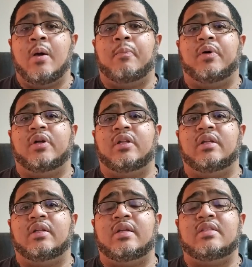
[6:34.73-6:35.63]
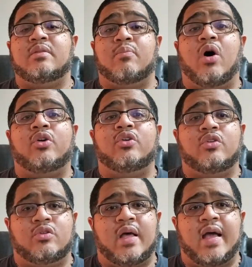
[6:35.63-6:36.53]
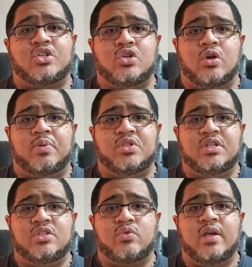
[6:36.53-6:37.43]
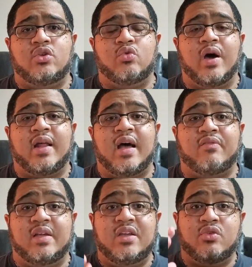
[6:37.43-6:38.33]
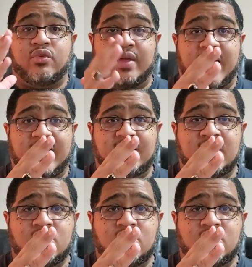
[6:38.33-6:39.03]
But in modern action RPGs, right, you gotta have either that,